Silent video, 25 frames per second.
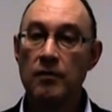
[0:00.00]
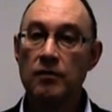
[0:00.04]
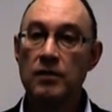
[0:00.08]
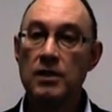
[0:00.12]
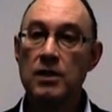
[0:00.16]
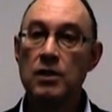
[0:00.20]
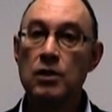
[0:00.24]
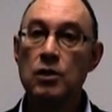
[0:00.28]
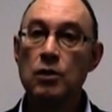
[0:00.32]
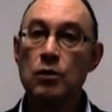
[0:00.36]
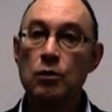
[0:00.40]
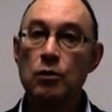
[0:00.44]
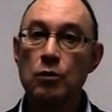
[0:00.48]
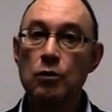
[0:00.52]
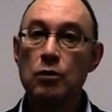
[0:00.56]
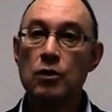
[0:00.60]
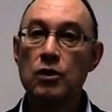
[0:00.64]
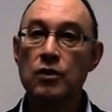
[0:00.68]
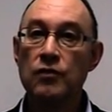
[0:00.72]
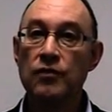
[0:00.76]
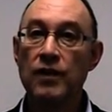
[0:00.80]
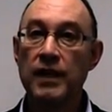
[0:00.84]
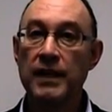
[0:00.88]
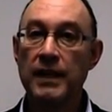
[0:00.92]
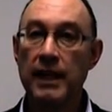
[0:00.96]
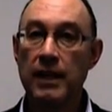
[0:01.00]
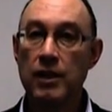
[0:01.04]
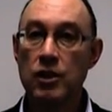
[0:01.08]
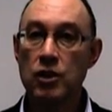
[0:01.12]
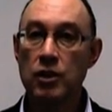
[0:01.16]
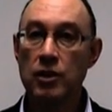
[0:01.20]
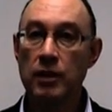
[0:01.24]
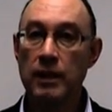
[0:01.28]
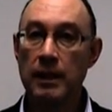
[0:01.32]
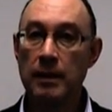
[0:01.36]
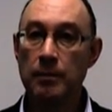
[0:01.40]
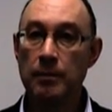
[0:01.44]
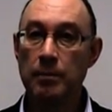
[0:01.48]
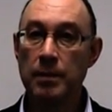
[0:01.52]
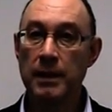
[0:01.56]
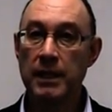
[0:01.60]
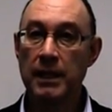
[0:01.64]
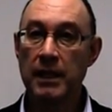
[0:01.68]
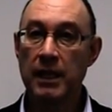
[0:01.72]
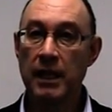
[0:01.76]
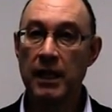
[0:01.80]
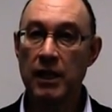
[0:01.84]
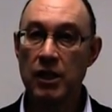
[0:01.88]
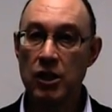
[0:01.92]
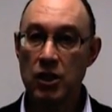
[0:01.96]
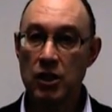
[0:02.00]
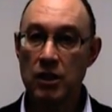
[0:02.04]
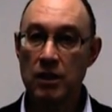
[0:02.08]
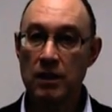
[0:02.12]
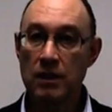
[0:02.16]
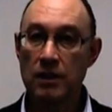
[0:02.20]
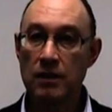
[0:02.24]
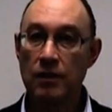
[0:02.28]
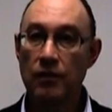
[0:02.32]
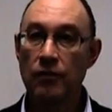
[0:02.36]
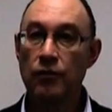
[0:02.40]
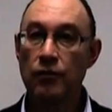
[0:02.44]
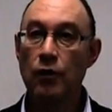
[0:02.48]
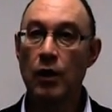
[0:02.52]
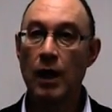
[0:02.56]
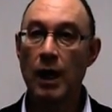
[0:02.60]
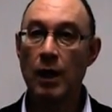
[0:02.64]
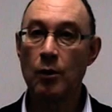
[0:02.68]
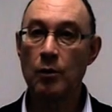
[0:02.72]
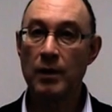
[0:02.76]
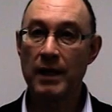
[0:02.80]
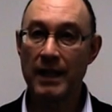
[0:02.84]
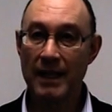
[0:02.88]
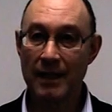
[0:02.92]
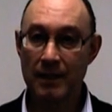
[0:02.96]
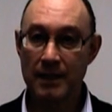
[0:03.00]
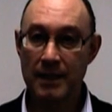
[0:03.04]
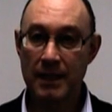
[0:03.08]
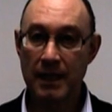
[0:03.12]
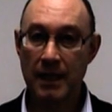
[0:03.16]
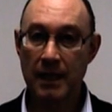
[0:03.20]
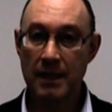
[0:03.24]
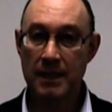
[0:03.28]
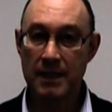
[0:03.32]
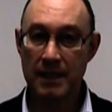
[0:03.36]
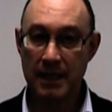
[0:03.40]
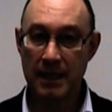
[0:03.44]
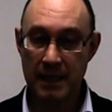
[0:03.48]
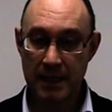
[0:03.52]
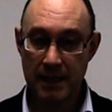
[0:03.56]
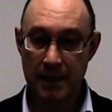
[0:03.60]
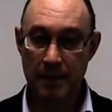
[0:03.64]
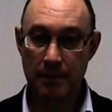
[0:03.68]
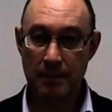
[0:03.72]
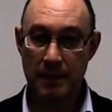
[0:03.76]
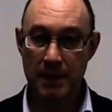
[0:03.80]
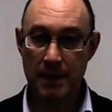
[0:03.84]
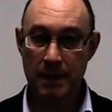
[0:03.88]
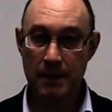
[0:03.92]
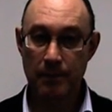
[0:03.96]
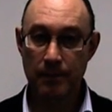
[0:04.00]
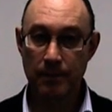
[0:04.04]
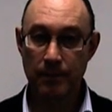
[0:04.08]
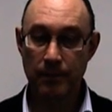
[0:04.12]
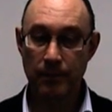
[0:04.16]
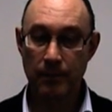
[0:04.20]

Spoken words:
with huge financial implications for our healthcare systems.